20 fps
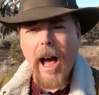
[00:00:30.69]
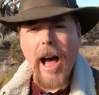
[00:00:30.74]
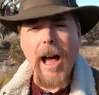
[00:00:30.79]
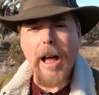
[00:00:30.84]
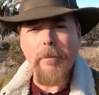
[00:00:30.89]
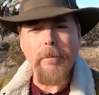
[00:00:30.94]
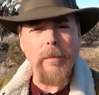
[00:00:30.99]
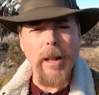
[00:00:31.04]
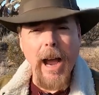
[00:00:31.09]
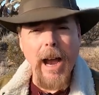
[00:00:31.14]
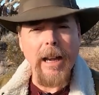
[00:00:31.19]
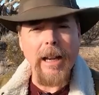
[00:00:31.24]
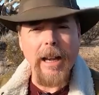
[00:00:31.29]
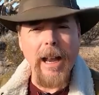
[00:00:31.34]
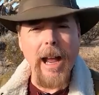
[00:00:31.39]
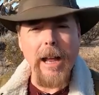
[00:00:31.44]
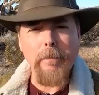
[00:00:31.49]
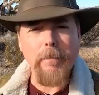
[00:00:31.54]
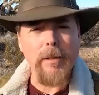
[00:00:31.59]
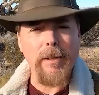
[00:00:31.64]
I'm
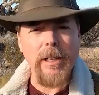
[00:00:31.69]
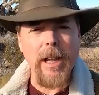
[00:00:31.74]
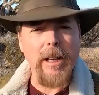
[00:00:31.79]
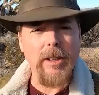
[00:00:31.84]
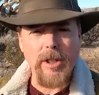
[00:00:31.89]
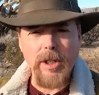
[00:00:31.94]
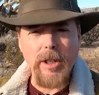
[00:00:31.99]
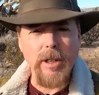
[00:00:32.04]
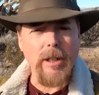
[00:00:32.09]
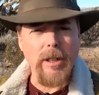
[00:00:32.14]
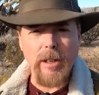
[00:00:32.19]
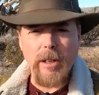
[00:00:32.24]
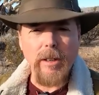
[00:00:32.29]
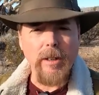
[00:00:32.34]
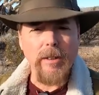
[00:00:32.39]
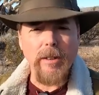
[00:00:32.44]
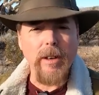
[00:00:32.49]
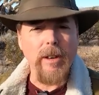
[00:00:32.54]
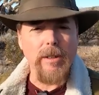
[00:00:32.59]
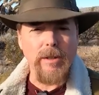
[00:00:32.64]
99% sure
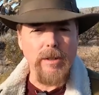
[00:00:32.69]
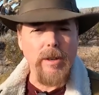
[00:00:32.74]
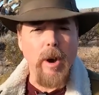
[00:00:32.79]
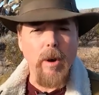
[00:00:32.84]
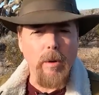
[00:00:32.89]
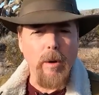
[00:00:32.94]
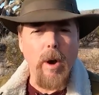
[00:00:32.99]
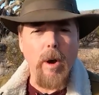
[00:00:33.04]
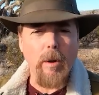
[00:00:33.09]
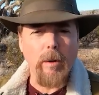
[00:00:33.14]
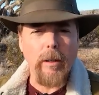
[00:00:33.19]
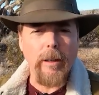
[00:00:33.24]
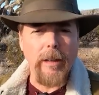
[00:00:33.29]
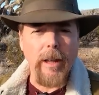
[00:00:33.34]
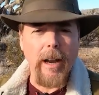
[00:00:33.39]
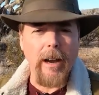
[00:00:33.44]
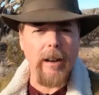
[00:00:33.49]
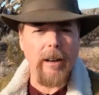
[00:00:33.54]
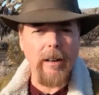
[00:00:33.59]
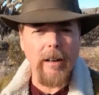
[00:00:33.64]
there's no gold in there.